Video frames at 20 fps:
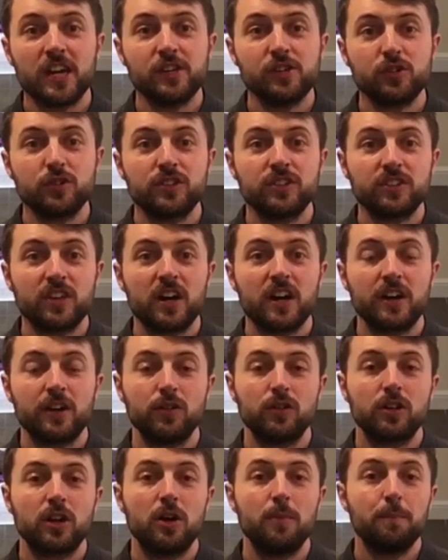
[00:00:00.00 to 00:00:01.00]
your
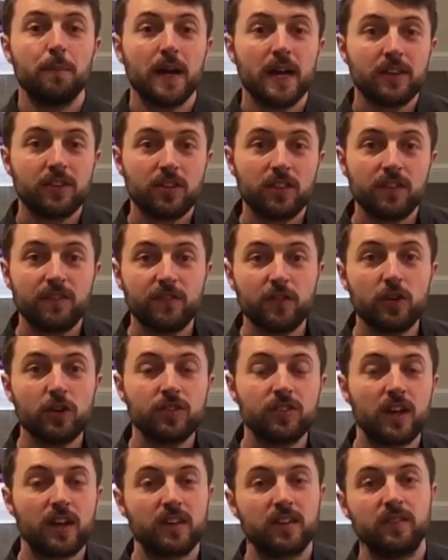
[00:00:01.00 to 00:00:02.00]
style compared to the
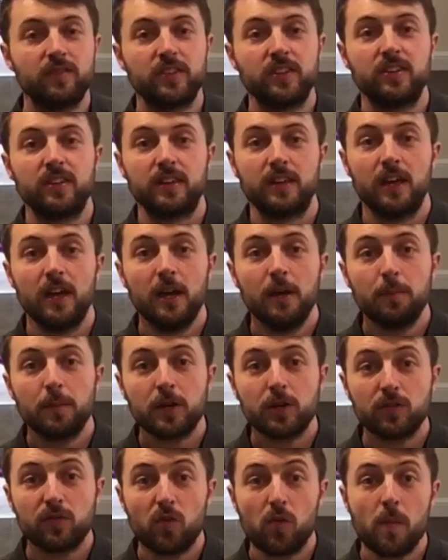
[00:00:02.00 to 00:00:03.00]
first activity,
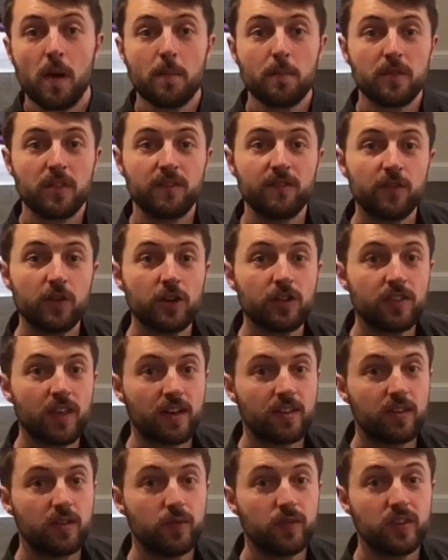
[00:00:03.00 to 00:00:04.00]
because remember the first
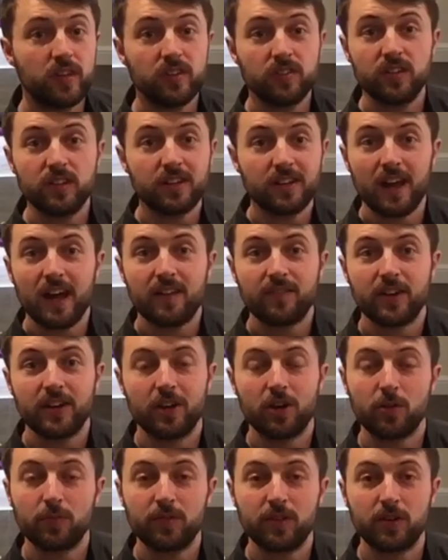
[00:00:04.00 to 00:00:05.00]
activity didn't have any
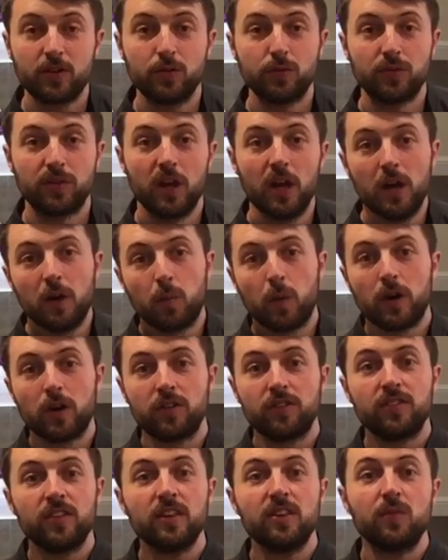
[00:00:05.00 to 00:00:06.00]
obstacles,
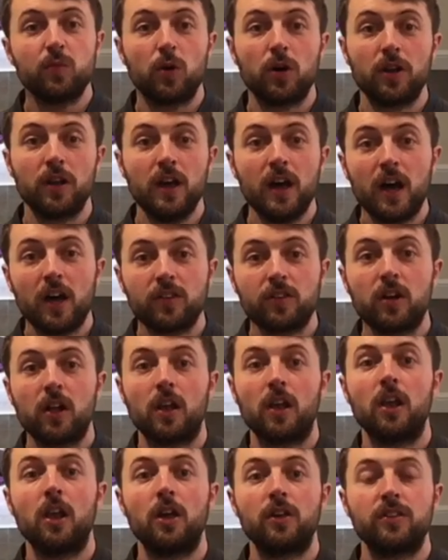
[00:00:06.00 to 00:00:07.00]
whereas this one has got
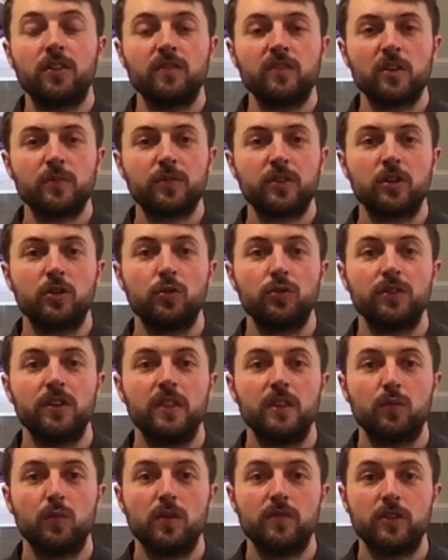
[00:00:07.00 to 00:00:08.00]
lots of obstacles in
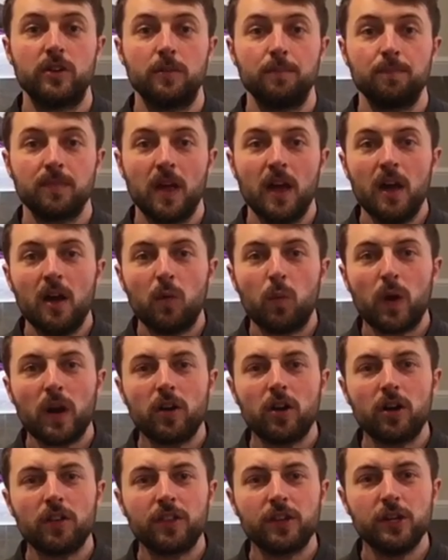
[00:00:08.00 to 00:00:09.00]
the river. Where
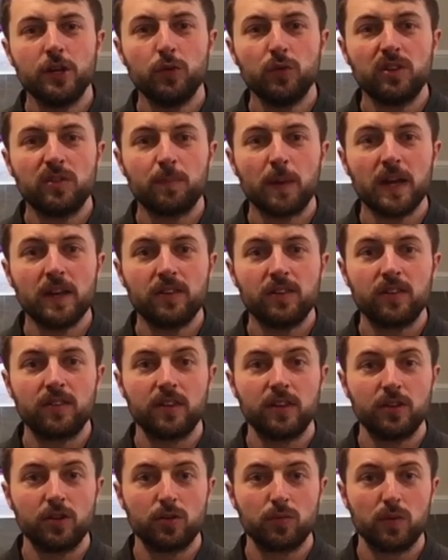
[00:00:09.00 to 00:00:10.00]
are the new spaces
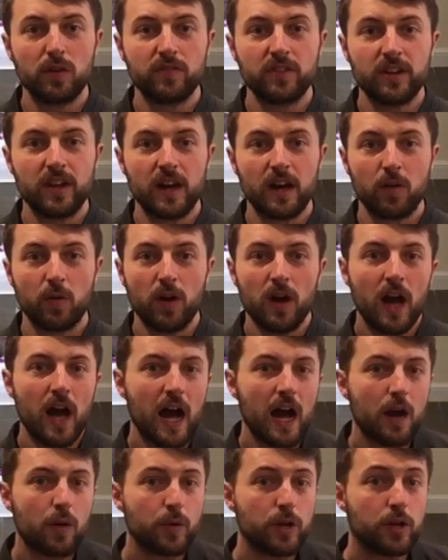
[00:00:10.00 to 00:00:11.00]
in your river now?
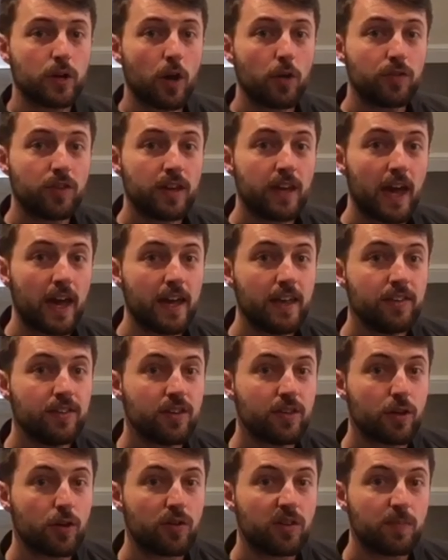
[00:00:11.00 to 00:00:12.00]
How are you going to get
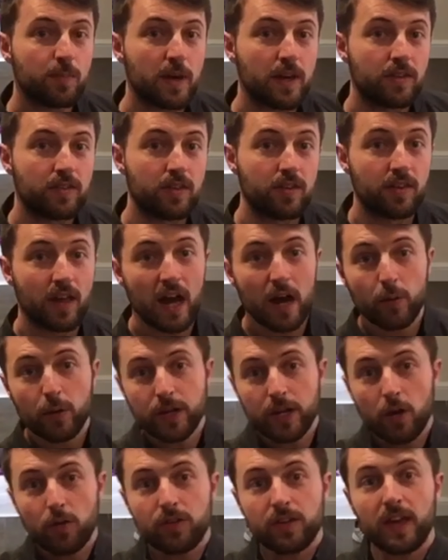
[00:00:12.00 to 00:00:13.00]
into those spaces? How are you
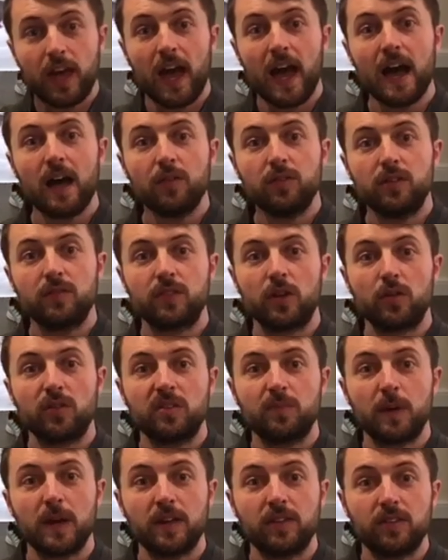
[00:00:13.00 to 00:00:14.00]
going to get out of those
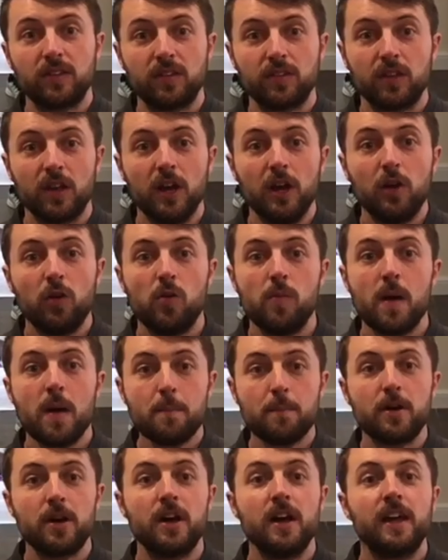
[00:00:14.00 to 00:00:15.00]
spaces?
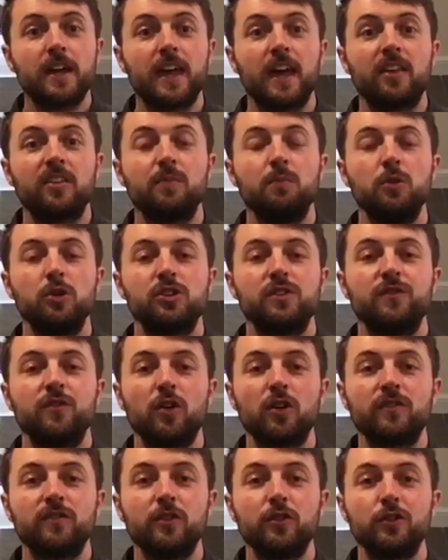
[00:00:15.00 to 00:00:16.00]
Remember, get as much
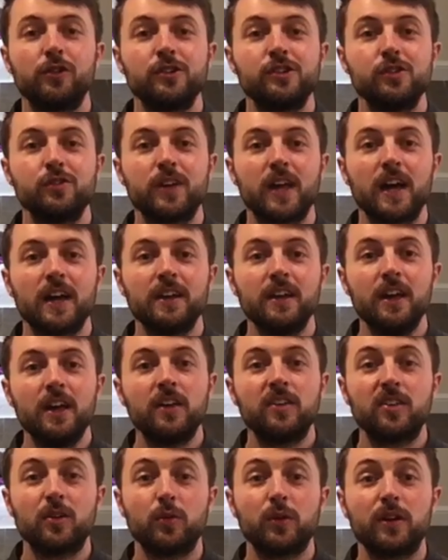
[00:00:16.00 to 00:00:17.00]
frog food as you can
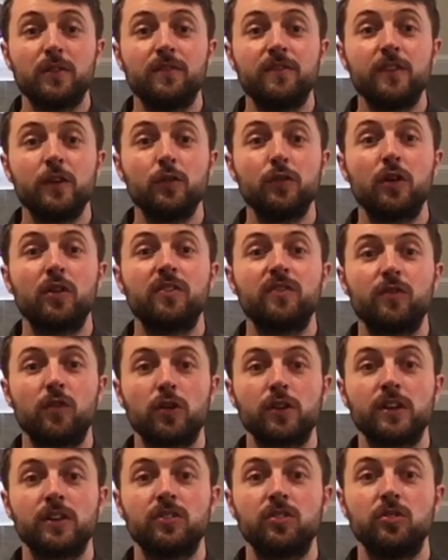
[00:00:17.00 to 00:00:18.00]
so it can fill those
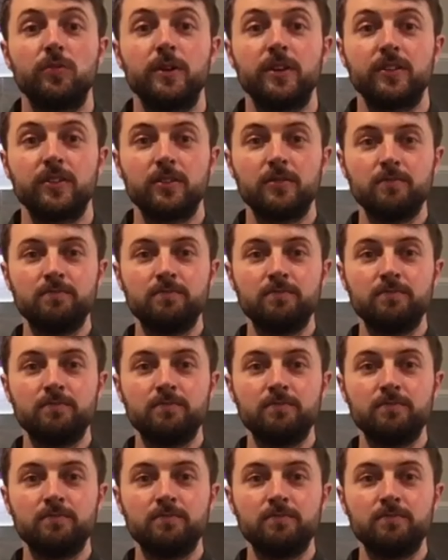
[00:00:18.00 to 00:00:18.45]
froggy tummies.